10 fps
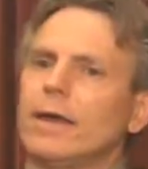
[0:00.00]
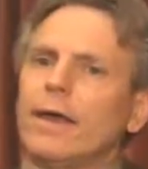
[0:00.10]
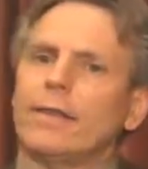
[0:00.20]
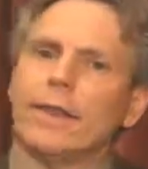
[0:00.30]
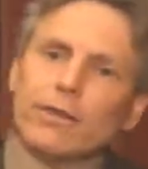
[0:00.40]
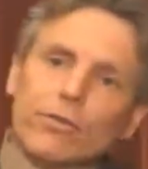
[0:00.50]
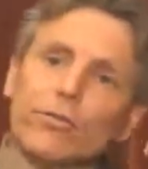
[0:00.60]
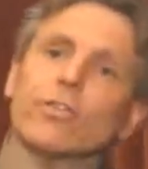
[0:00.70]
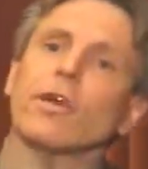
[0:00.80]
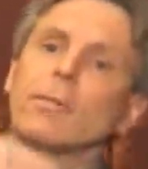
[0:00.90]
And then is
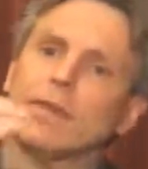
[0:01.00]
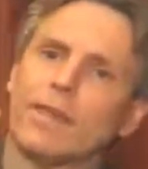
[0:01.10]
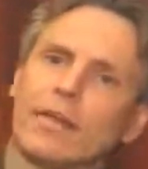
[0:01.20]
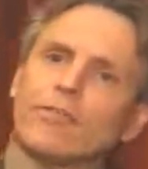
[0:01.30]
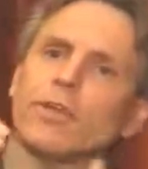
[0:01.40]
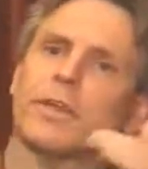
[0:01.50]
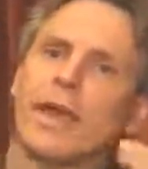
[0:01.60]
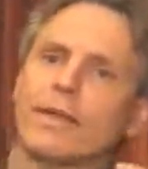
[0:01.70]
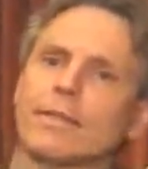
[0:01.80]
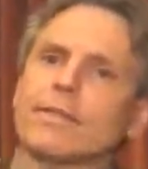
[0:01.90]
there some essential
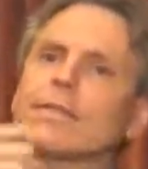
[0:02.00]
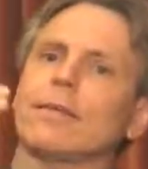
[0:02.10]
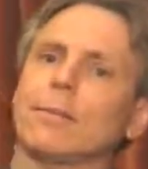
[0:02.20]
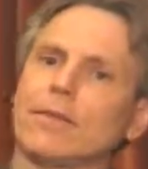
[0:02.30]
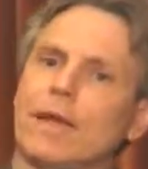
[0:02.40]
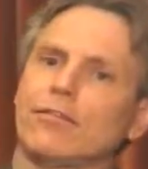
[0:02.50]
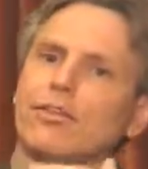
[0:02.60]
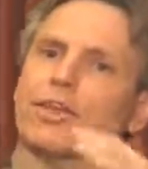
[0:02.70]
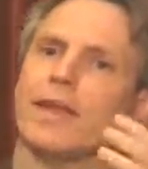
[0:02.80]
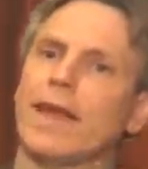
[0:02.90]
nexus, some
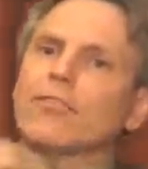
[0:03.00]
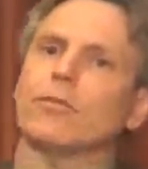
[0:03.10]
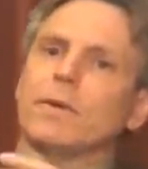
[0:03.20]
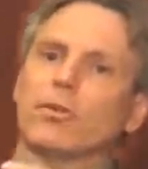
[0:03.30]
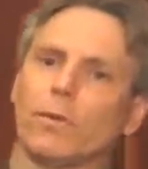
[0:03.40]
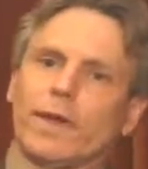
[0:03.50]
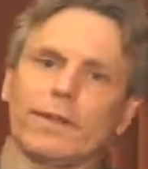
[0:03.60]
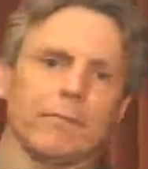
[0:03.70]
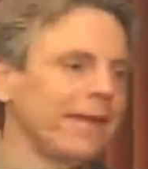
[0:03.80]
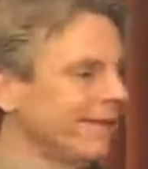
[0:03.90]
essential connection between
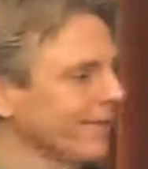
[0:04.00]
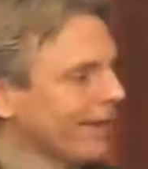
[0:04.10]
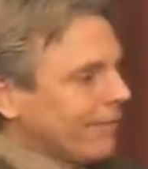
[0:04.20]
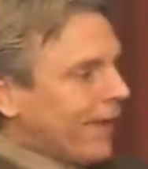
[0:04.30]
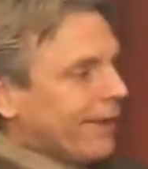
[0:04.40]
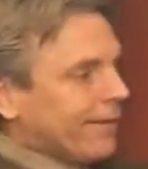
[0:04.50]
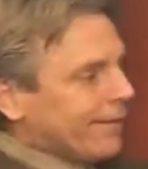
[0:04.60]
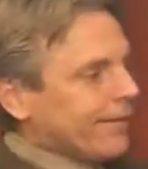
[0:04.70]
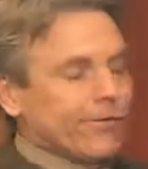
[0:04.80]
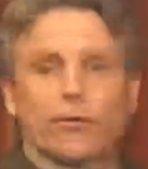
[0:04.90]
them, and does it have
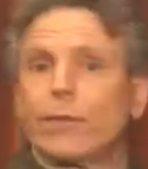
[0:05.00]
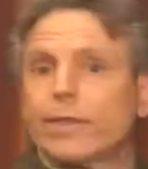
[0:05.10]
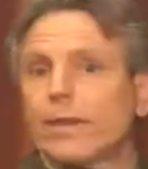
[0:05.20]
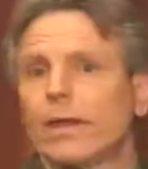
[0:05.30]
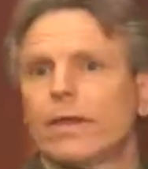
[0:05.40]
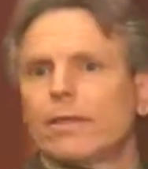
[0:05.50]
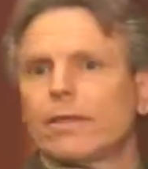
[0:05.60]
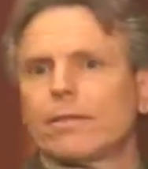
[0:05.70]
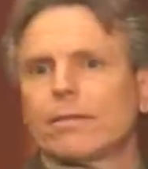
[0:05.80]
anything to do with these?